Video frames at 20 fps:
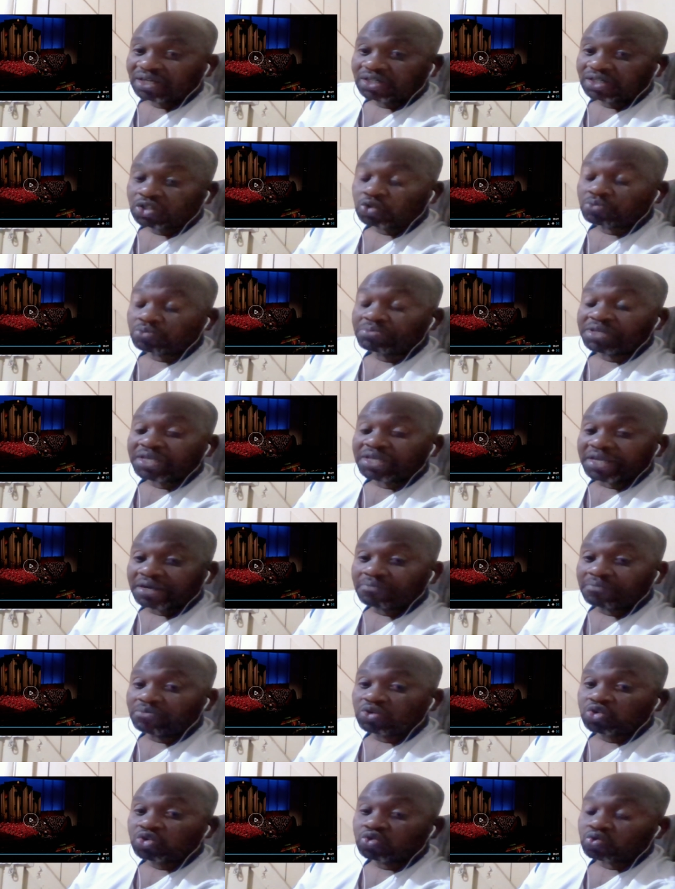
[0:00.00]
to be
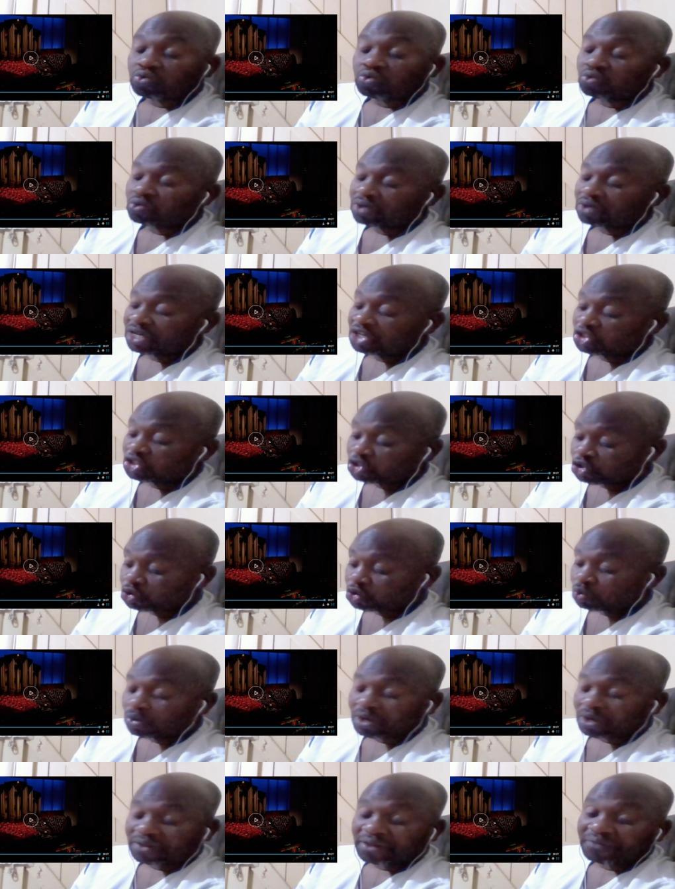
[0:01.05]
able to
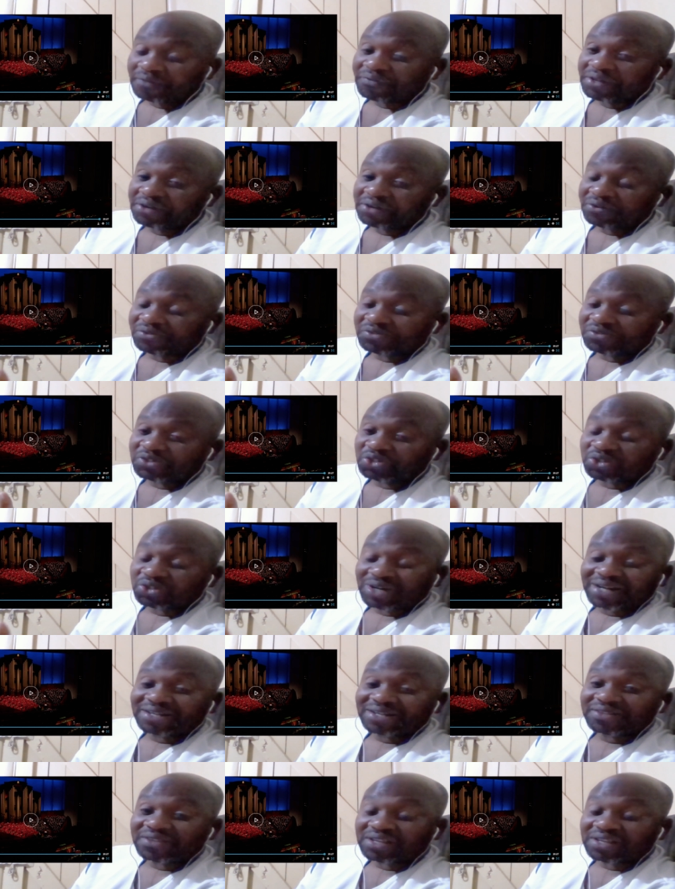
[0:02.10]
ensure that they
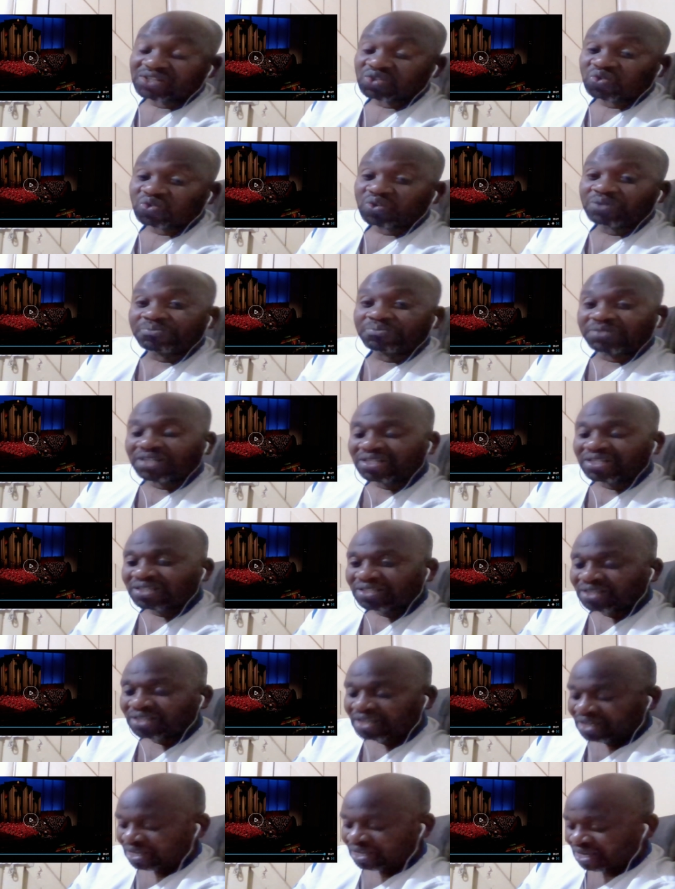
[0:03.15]
study their scriptures
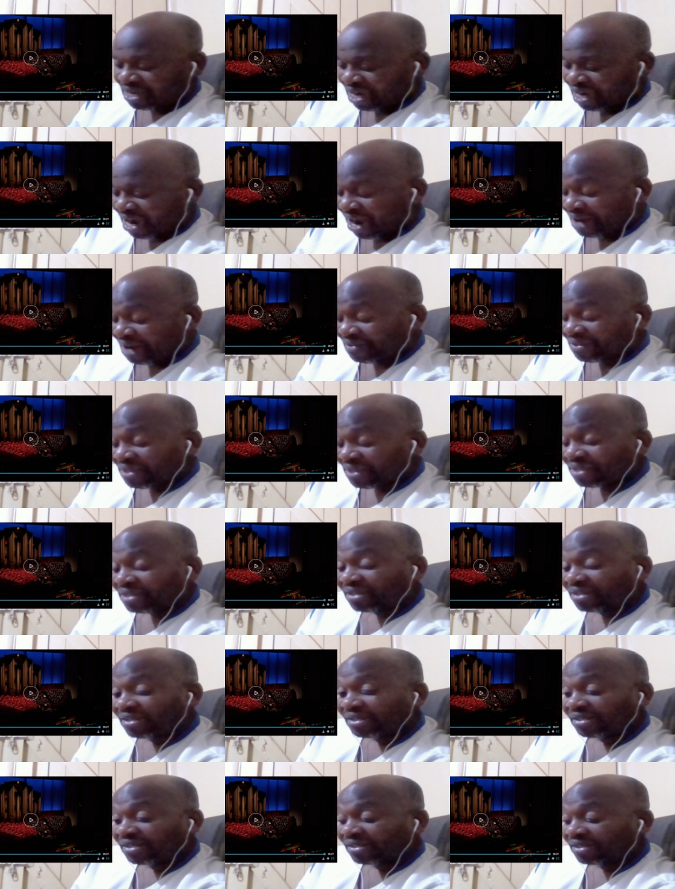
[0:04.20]
and they
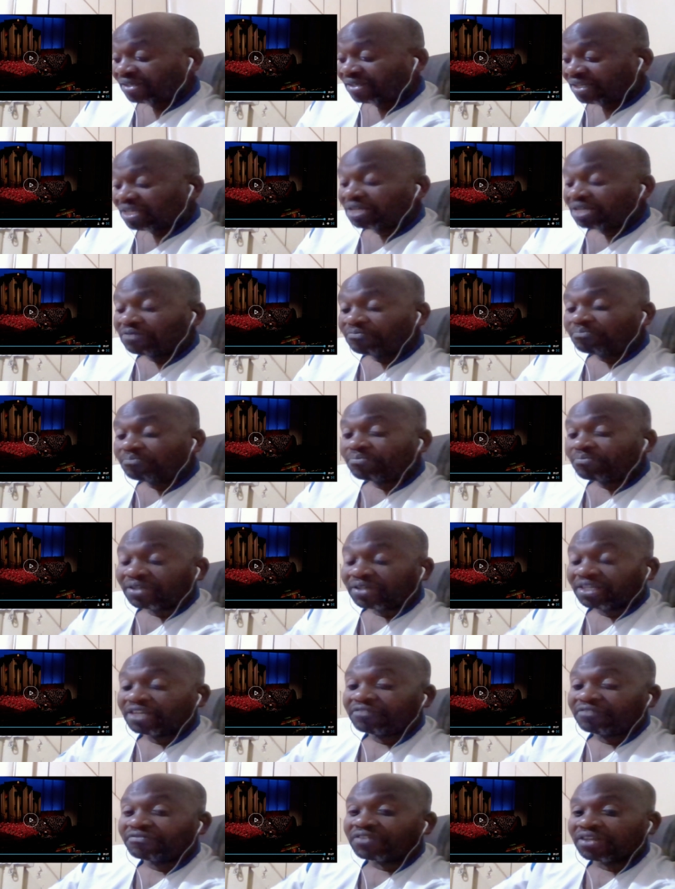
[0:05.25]
keep
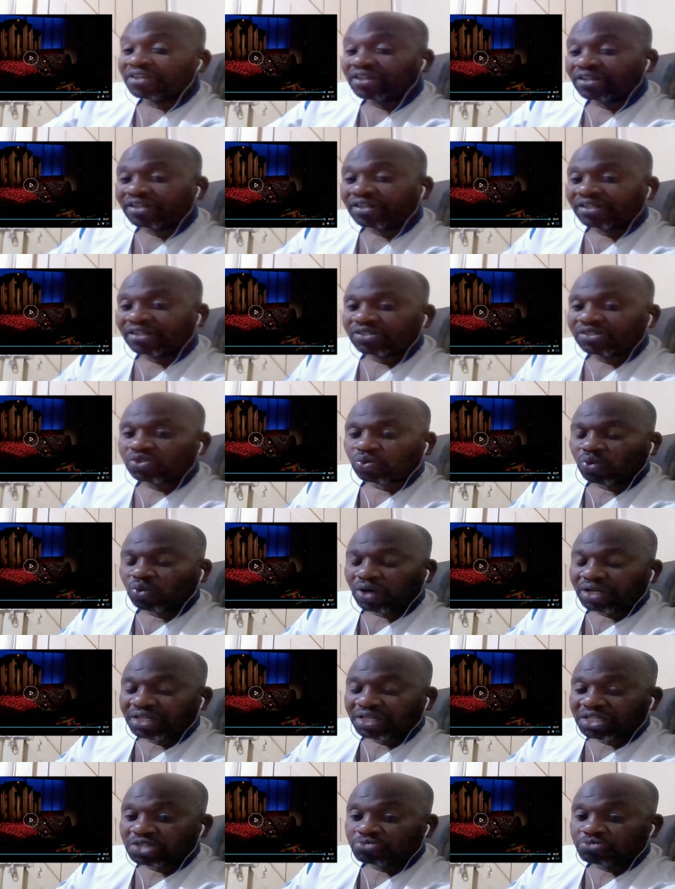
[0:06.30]
give heed to
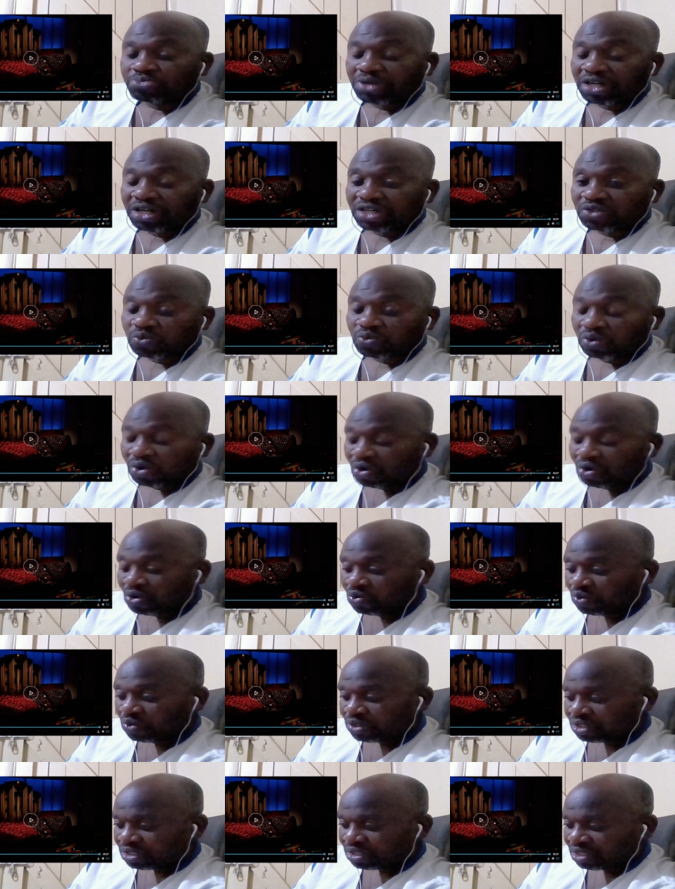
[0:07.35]
what the spirit will
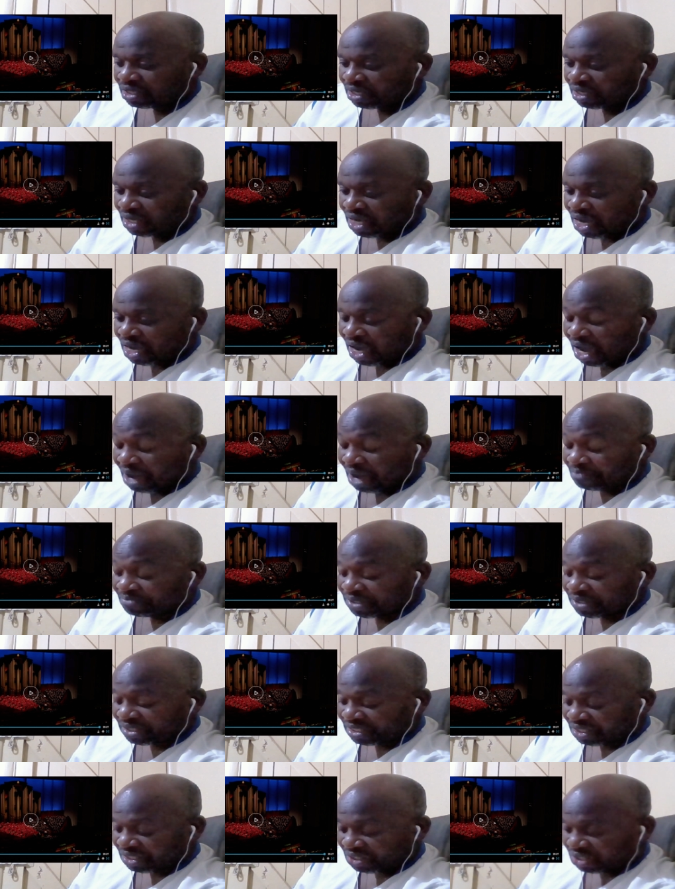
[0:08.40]
always uh,
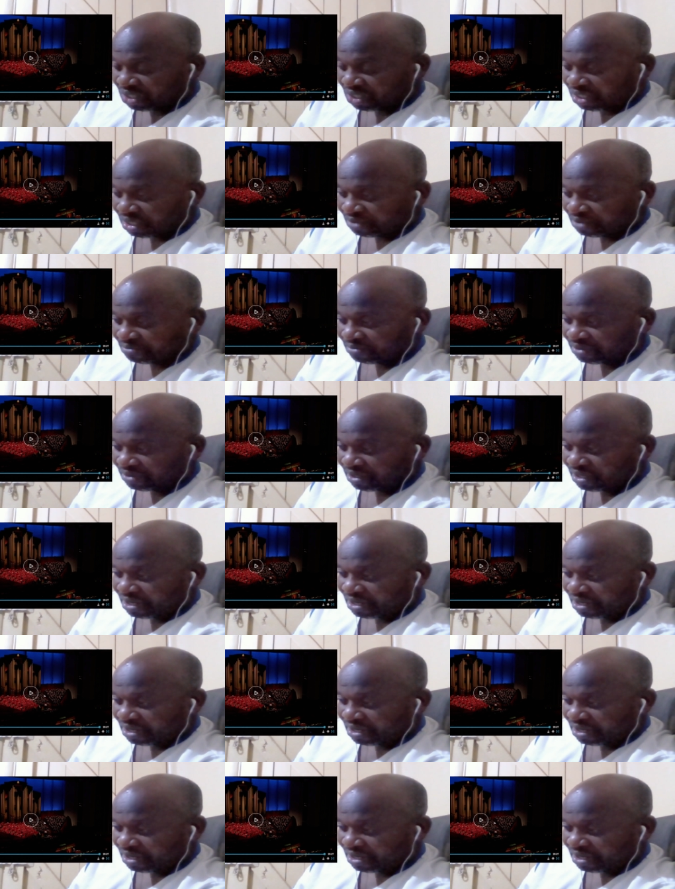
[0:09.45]
be teaching them